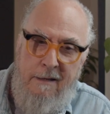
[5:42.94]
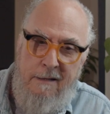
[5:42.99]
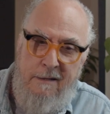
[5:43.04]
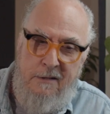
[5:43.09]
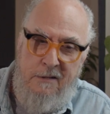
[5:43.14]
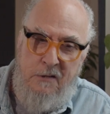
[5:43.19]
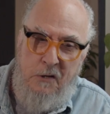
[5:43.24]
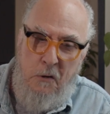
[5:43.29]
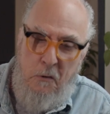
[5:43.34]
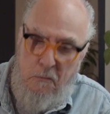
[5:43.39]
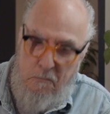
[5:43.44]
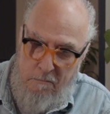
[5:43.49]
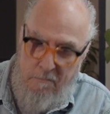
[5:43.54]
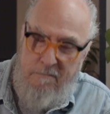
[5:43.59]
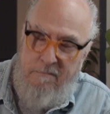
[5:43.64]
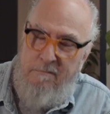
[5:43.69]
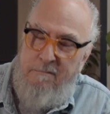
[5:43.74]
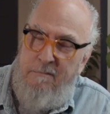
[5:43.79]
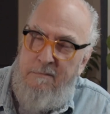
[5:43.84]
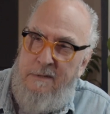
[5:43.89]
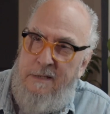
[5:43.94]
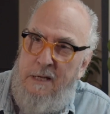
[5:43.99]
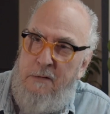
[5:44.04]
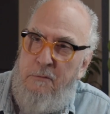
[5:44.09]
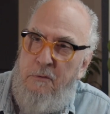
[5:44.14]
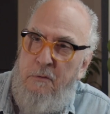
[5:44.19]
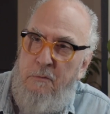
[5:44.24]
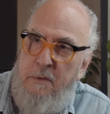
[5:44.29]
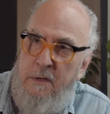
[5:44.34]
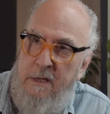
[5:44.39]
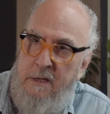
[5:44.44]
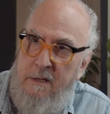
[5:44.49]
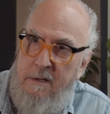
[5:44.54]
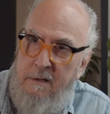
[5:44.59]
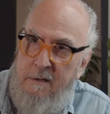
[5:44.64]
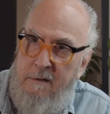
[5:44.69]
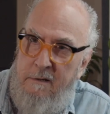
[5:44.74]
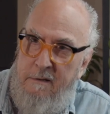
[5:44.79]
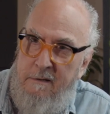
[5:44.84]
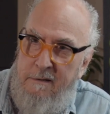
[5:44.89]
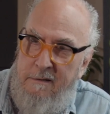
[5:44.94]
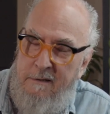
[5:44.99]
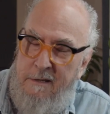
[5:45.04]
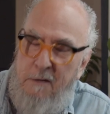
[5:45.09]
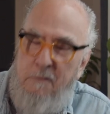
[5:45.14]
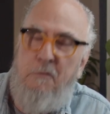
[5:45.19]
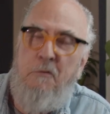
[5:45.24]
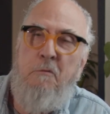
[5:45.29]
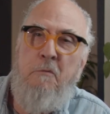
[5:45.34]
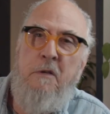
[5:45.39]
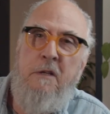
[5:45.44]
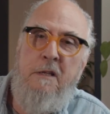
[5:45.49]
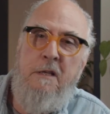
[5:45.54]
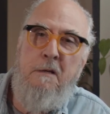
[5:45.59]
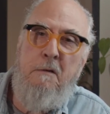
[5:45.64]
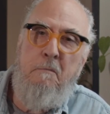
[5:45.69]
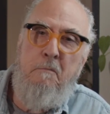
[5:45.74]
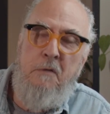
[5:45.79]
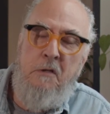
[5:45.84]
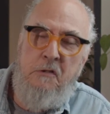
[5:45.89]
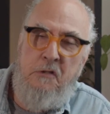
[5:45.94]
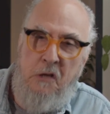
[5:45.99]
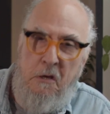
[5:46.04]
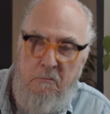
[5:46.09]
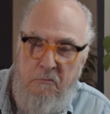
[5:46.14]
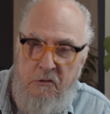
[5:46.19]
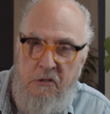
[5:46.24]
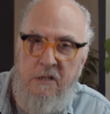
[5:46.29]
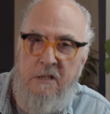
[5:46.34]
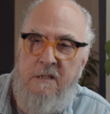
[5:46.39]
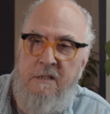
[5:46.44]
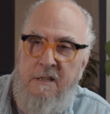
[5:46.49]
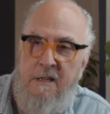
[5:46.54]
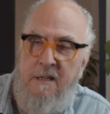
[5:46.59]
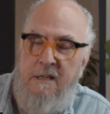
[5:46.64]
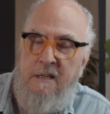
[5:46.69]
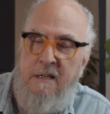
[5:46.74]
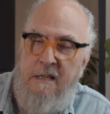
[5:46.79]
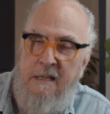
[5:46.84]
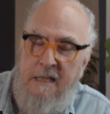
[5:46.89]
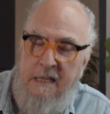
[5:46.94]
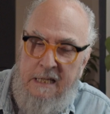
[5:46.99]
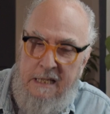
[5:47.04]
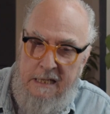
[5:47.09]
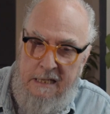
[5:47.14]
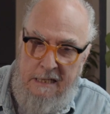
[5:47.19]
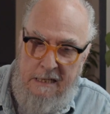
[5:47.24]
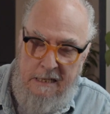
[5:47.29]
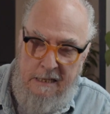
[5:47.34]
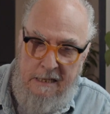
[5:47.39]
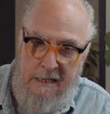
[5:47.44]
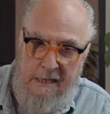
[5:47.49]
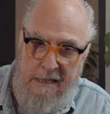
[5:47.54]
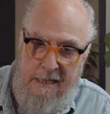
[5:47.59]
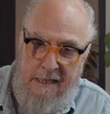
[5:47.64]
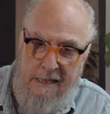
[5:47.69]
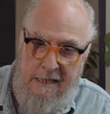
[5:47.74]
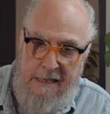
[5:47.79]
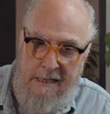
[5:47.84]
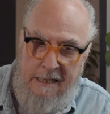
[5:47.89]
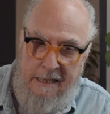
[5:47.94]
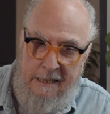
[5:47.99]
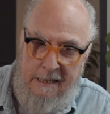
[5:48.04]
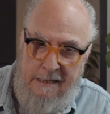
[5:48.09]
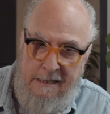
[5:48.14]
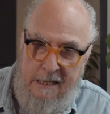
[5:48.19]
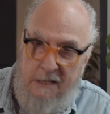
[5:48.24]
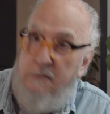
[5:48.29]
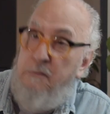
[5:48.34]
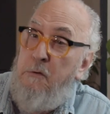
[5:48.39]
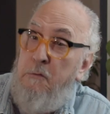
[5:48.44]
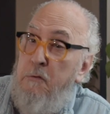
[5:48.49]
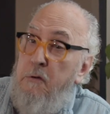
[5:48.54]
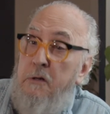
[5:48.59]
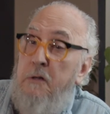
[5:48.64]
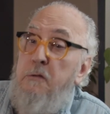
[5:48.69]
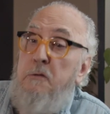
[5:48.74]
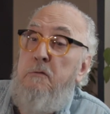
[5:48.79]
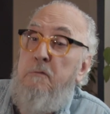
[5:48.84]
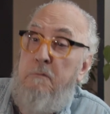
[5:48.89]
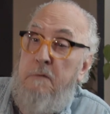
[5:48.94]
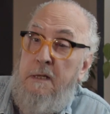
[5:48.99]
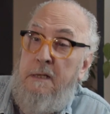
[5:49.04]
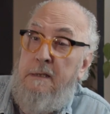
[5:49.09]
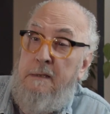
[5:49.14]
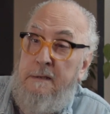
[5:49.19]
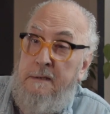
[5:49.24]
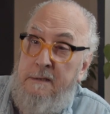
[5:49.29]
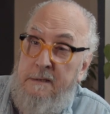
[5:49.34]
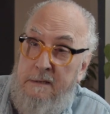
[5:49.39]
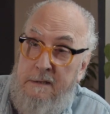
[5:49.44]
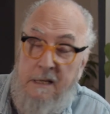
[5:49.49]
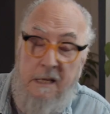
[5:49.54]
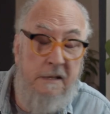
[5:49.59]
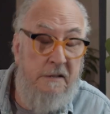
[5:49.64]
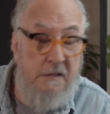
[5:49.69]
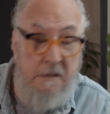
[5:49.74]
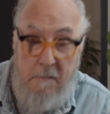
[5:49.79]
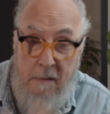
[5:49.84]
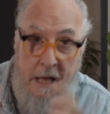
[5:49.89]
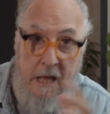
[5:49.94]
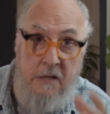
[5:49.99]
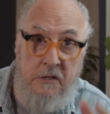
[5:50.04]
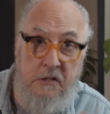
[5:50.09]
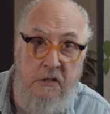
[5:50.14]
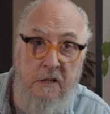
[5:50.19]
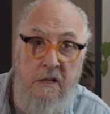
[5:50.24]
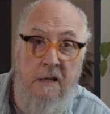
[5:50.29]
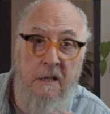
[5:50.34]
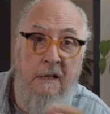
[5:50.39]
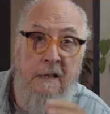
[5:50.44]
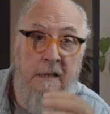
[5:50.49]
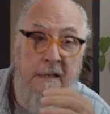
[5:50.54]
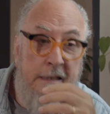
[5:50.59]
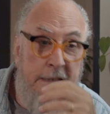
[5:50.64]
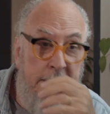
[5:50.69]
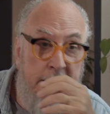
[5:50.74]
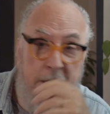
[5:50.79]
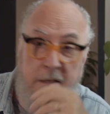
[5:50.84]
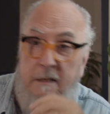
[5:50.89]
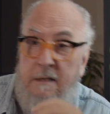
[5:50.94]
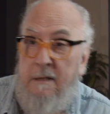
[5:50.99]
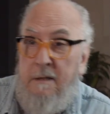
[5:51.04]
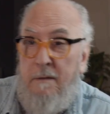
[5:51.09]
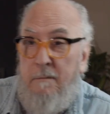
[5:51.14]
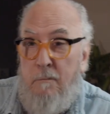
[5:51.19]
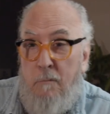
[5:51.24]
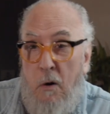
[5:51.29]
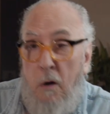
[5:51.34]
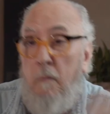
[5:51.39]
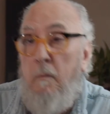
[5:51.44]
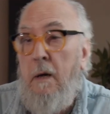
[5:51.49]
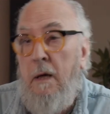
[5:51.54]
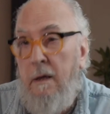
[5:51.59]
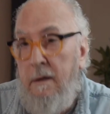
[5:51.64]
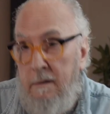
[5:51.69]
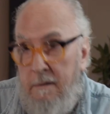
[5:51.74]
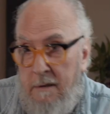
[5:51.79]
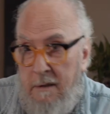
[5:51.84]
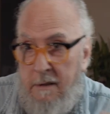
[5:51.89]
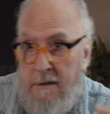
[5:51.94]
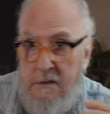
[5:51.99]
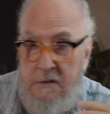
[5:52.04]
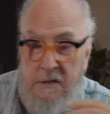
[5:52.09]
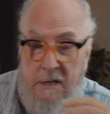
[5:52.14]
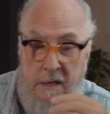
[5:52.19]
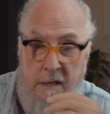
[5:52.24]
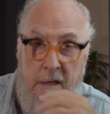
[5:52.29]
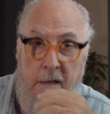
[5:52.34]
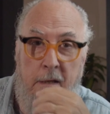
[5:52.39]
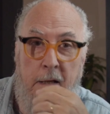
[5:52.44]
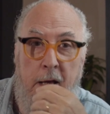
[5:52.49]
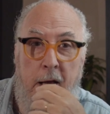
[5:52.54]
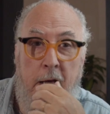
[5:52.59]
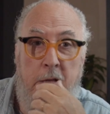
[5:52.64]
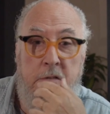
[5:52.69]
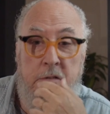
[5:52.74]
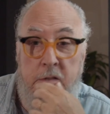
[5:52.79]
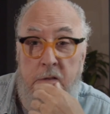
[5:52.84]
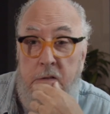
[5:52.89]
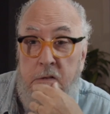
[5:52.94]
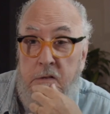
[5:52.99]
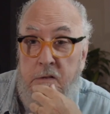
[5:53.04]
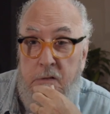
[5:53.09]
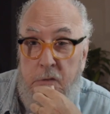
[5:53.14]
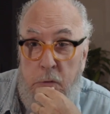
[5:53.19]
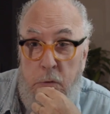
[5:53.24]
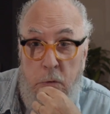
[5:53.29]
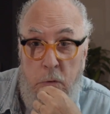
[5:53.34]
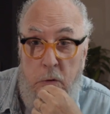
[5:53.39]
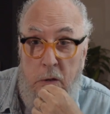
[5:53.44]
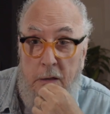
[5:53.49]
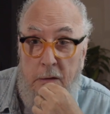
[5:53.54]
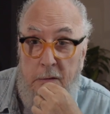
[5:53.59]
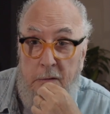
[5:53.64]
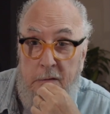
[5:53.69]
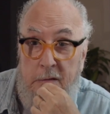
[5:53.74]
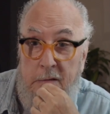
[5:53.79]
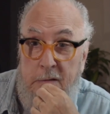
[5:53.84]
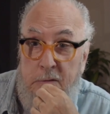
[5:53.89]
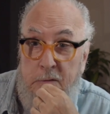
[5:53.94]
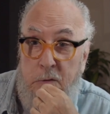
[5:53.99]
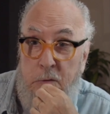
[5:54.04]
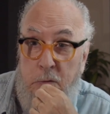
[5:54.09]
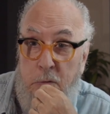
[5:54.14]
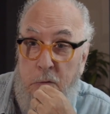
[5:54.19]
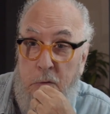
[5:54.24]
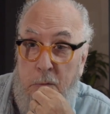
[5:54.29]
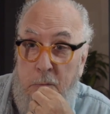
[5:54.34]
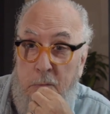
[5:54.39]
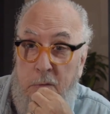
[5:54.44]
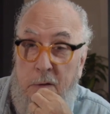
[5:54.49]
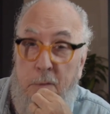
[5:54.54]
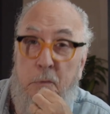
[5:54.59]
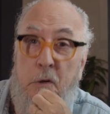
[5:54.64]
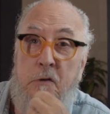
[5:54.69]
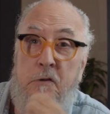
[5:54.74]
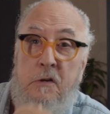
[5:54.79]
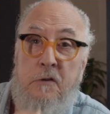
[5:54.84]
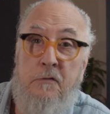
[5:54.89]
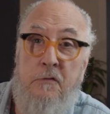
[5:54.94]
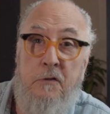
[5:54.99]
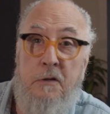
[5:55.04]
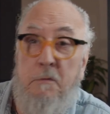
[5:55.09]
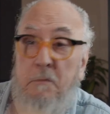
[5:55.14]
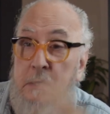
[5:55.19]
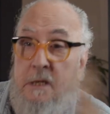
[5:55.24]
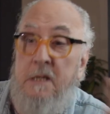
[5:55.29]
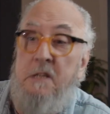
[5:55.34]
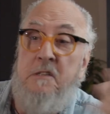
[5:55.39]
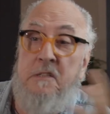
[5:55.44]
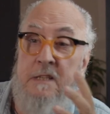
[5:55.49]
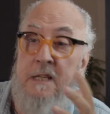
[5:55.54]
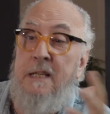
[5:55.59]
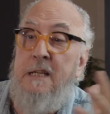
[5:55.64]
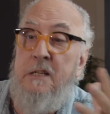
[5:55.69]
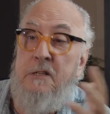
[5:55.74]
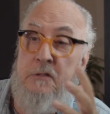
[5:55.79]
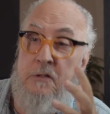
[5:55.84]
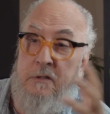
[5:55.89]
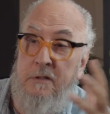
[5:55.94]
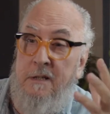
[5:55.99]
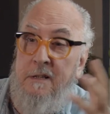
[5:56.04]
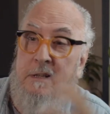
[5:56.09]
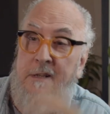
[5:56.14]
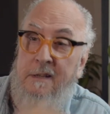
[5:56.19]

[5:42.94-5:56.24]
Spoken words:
So that will be the subject, and that's what we're going to do. Let's imagine that MoMA has asked us to to do a project for a big installation,